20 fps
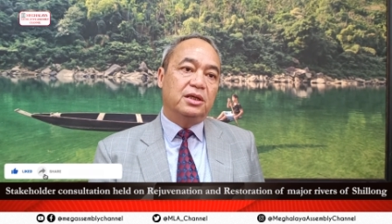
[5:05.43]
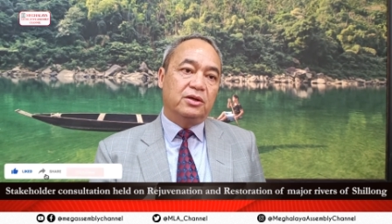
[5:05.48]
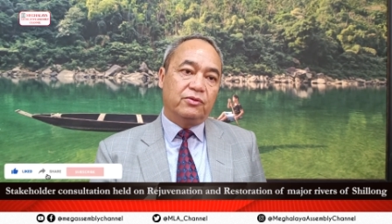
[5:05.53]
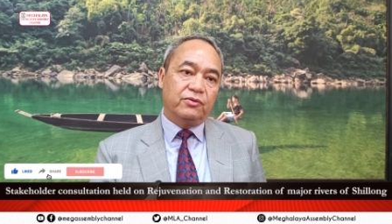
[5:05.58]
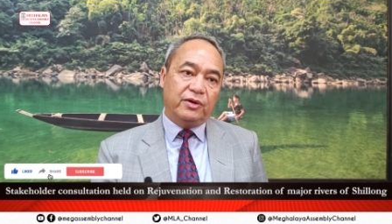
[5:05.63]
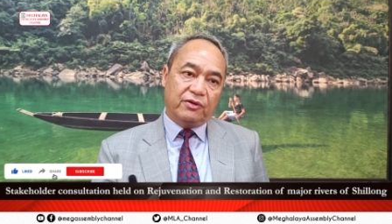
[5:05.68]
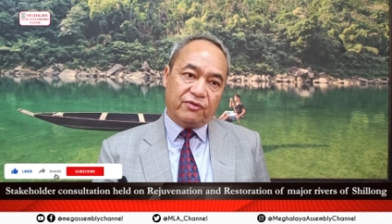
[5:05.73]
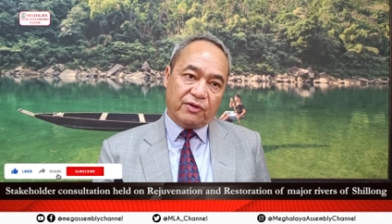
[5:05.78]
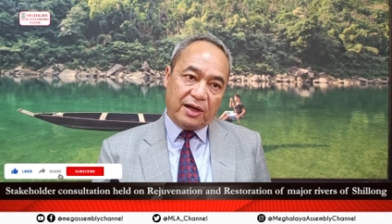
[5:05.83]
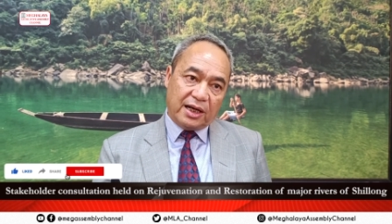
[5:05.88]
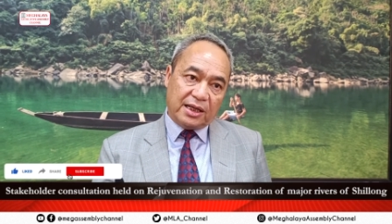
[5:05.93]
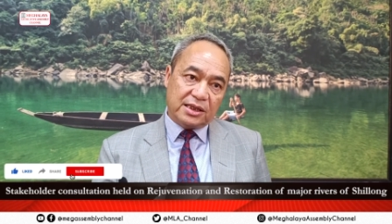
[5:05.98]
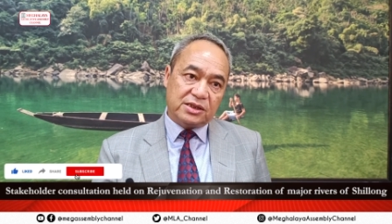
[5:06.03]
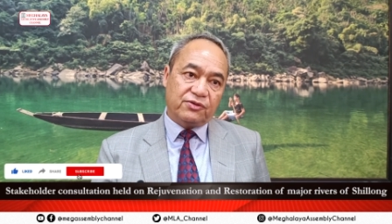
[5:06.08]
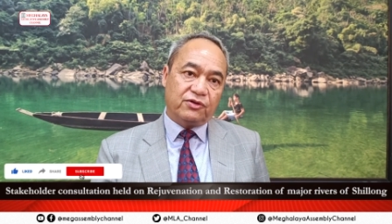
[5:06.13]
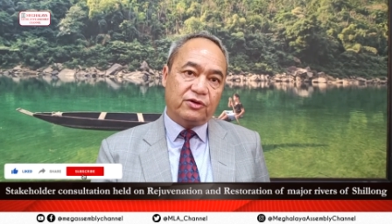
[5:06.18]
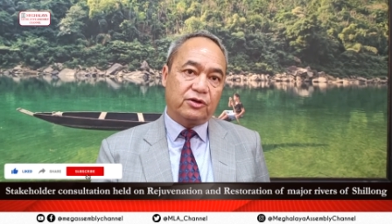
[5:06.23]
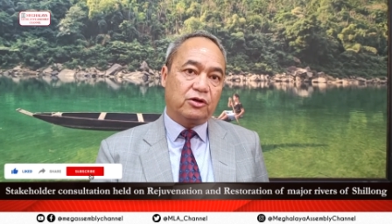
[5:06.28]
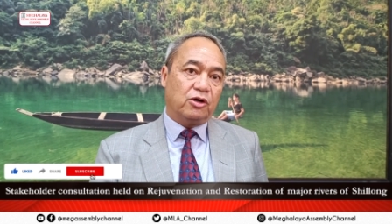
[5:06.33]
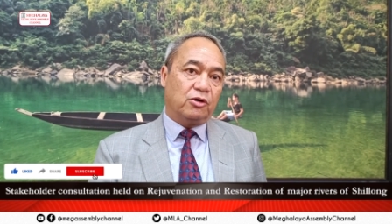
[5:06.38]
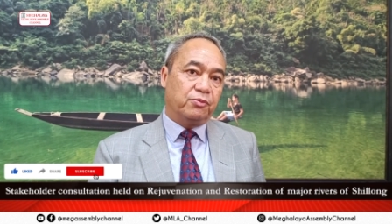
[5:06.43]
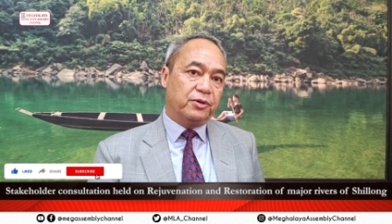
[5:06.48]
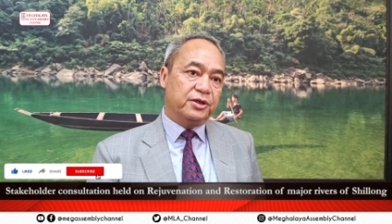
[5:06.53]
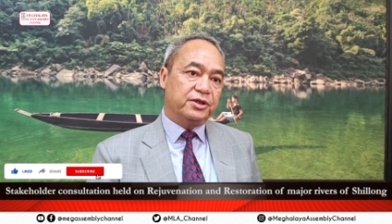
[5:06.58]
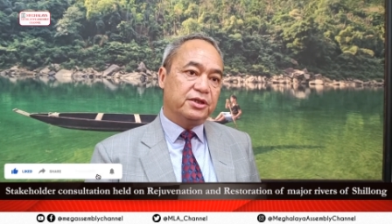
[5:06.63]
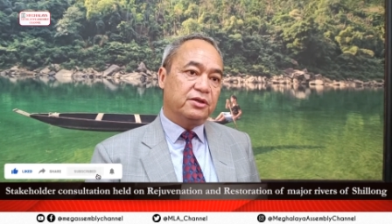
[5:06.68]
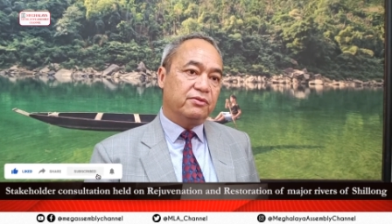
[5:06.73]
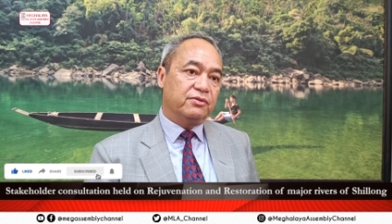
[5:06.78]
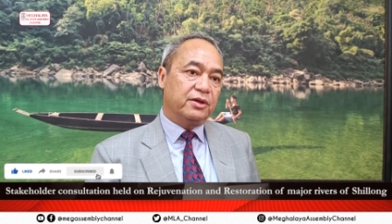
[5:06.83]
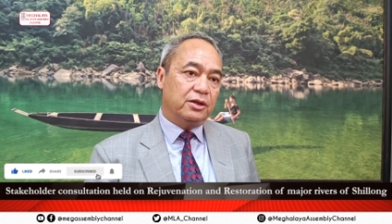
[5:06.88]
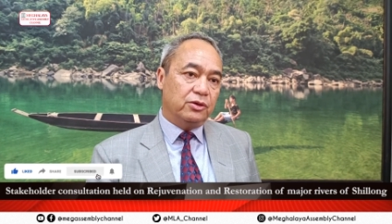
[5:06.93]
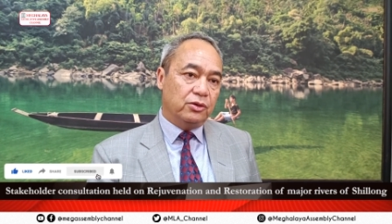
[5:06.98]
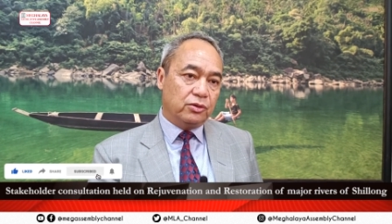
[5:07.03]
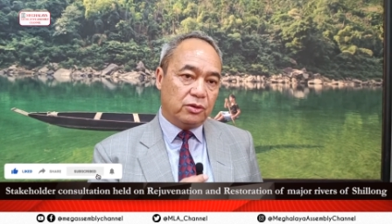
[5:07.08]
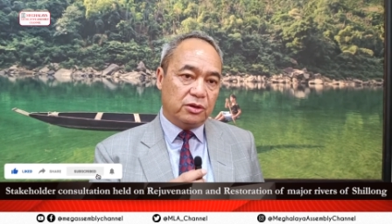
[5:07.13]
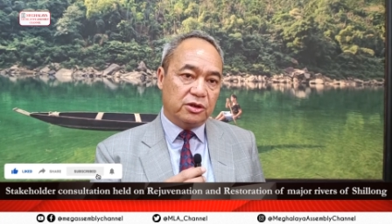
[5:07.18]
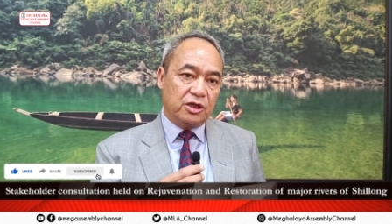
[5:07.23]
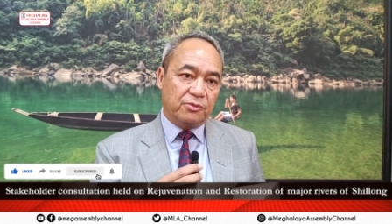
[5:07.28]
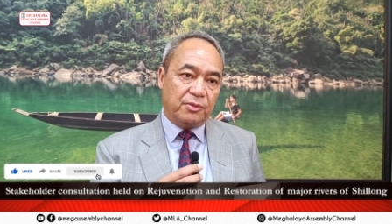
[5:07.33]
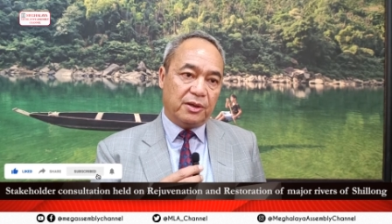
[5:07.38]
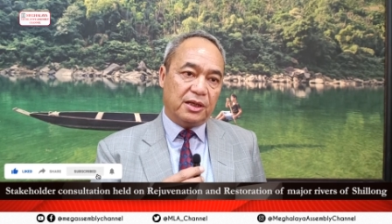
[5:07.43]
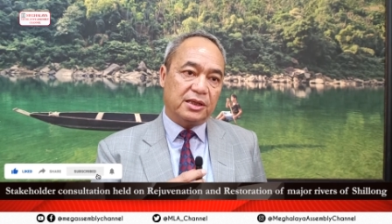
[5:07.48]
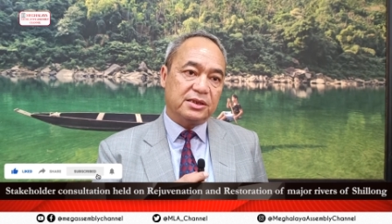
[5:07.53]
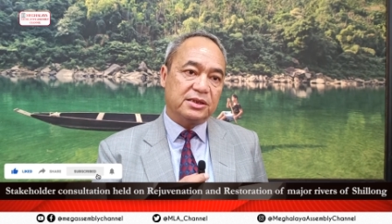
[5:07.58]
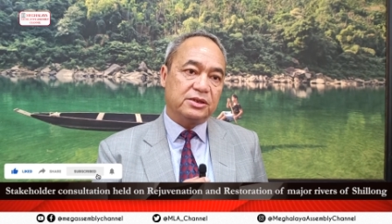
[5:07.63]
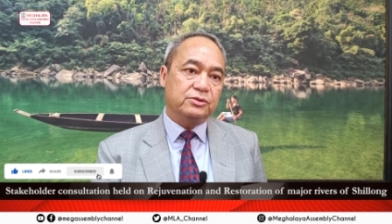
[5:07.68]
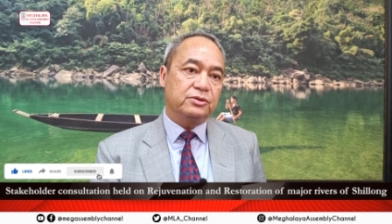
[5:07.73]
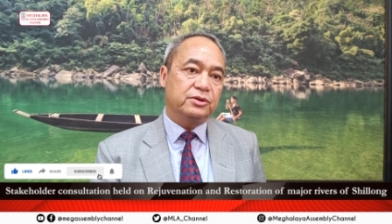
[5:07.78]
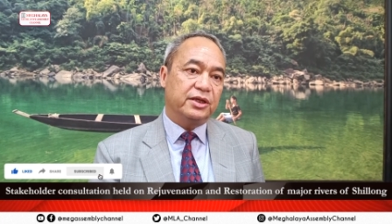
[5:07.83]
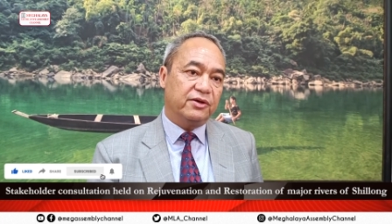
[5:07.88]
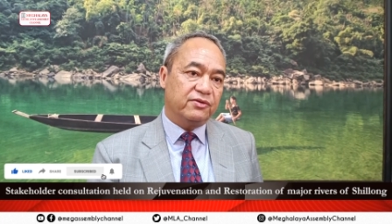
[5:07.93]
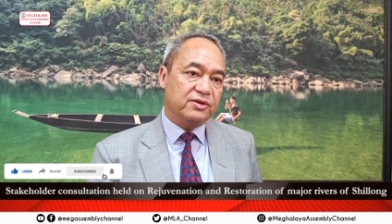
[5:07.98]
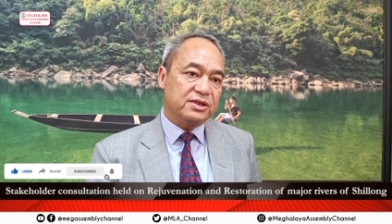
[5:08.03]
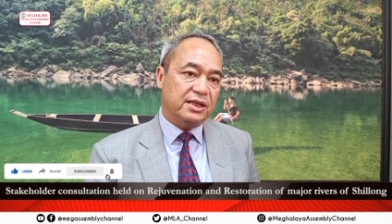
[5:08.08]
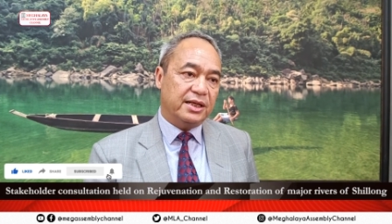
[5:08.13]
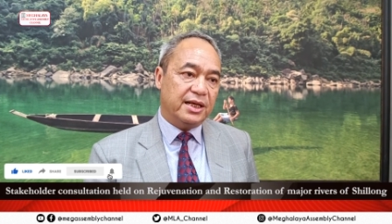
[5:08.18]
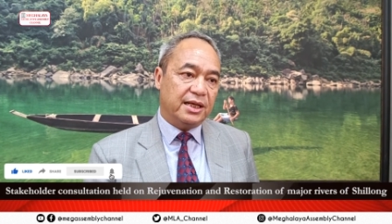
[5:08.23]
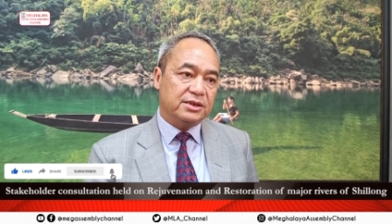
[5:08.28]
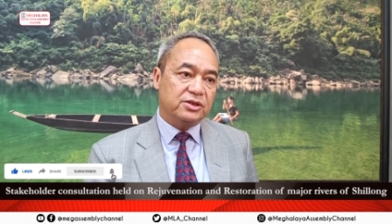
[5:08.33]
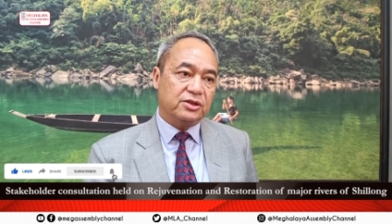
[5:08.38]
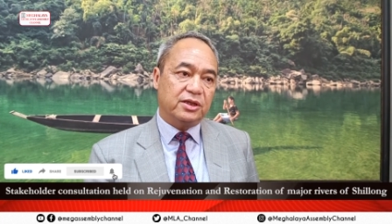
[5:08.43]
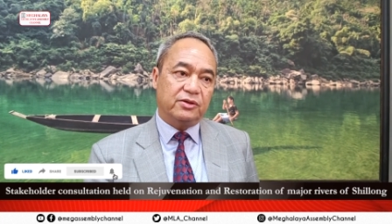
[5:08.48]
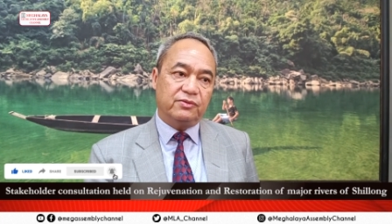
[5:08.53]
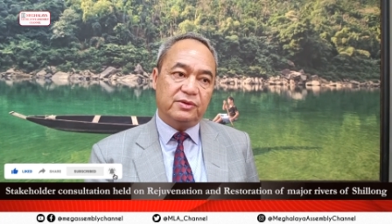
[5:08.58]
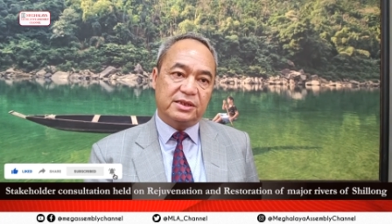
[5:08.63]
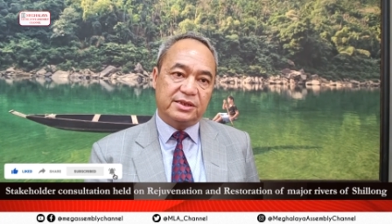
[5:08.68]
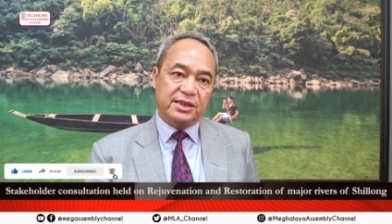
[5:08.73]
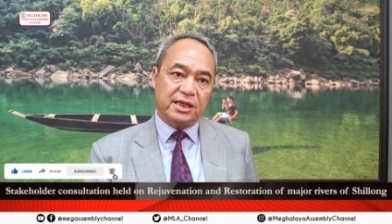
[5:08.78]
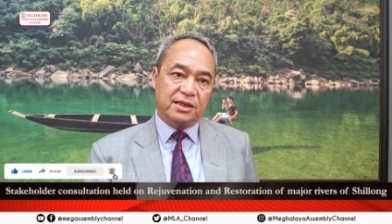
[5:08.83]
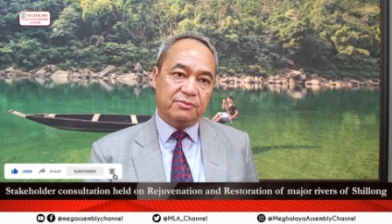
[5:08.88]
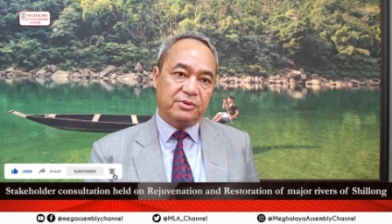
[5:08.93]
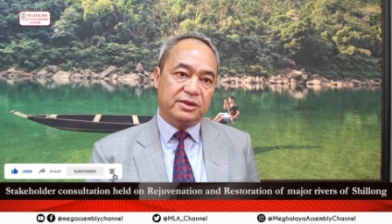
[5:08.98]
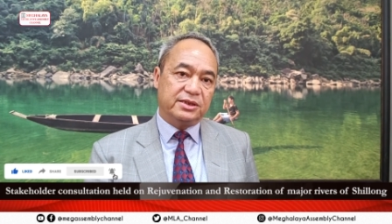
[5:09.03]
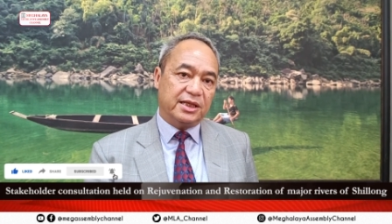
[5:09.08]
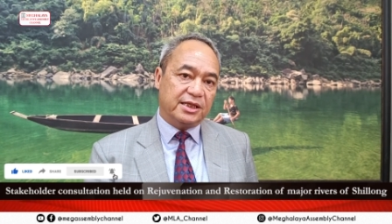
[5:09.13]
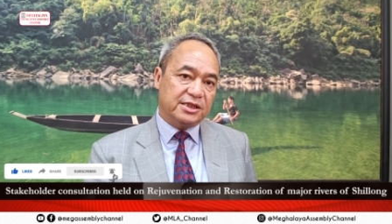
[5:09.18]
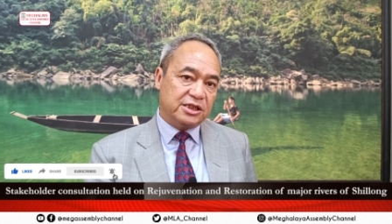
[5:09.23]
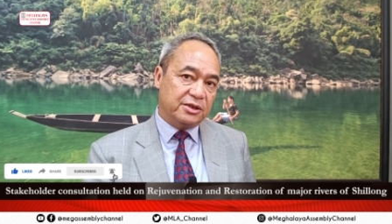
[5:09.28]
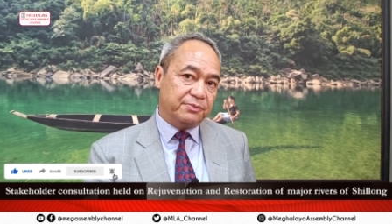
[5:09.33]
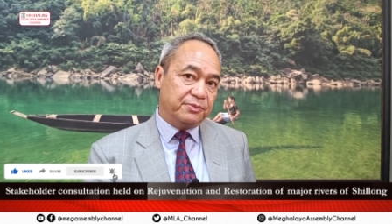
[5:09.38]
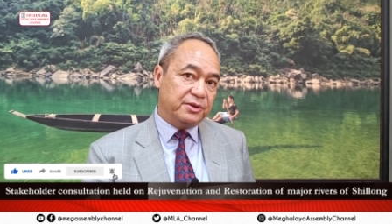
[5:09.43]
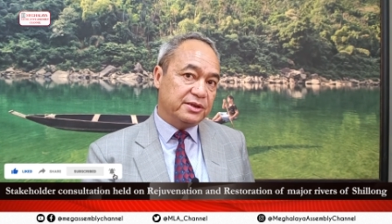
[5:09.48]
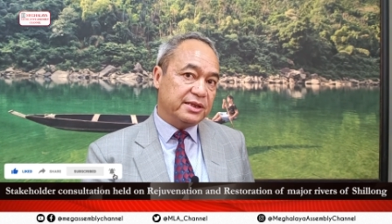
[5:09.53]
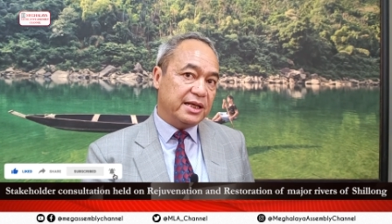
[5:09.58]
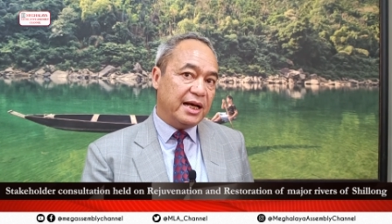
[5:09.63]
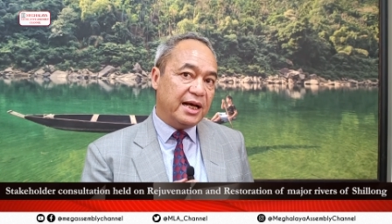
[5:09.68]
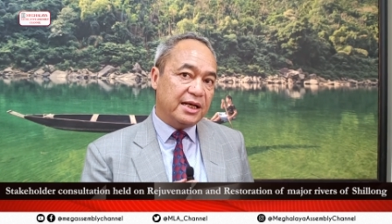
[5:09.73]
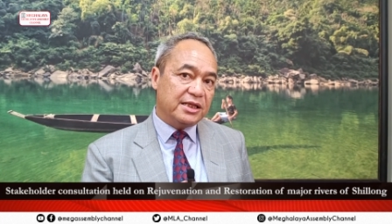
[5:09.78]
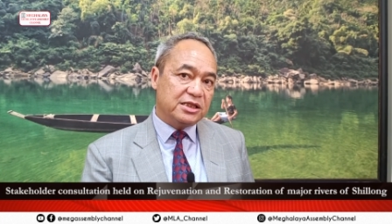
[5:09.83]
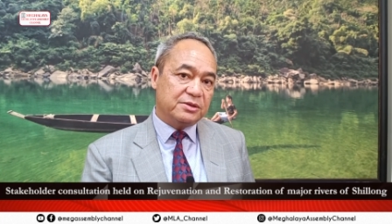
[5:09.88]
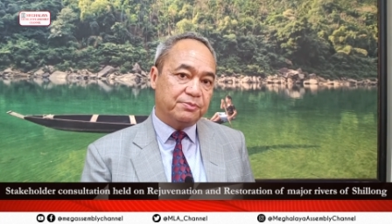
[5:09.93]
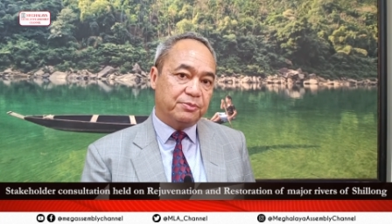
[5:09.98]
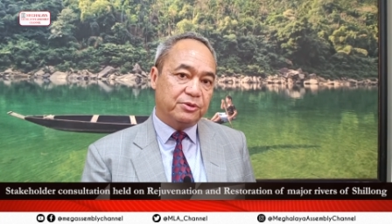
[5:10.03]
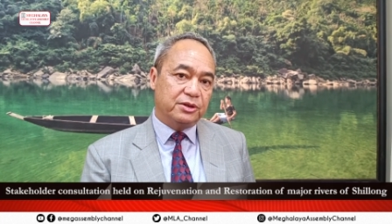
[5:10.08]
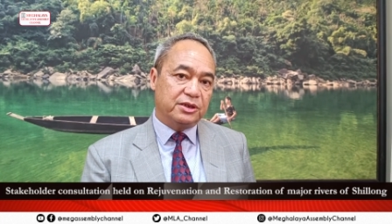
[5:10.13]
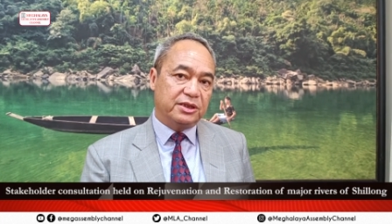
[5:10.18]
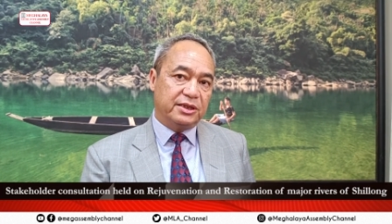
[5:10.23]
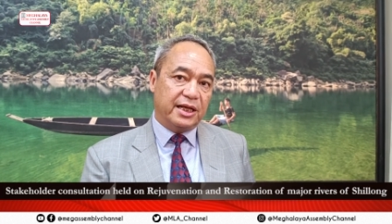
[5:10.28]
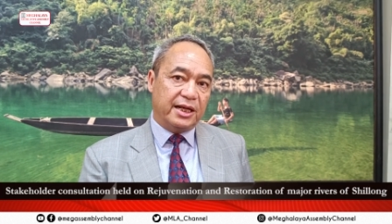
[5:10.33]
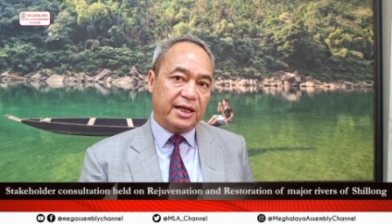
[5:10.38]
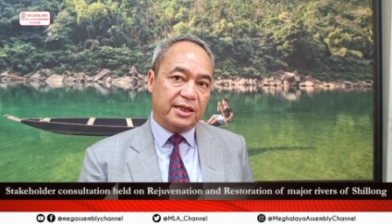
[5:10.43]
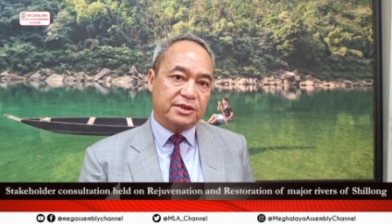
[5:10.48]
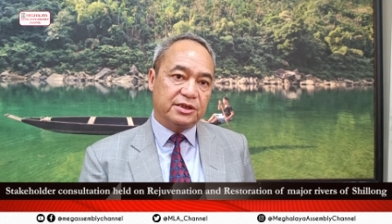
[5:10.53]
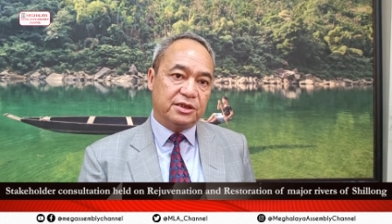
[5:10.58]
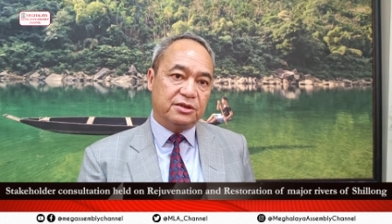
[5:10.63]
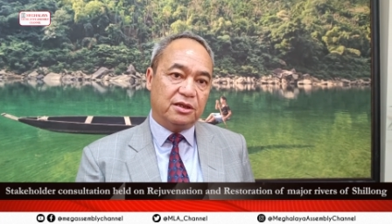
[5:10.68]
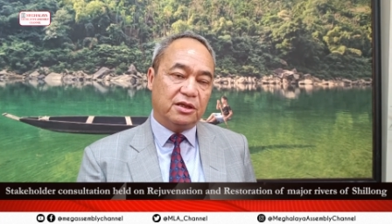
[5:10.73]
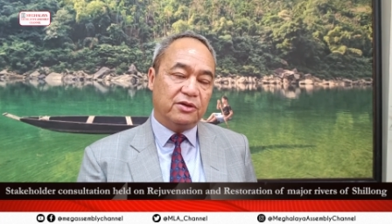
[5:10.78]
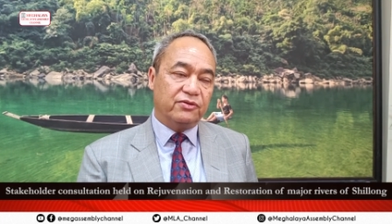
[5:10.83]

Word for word: we have asked for the cooperation of the local Darbars to give us land so that we'll set up these STPs as per the direction of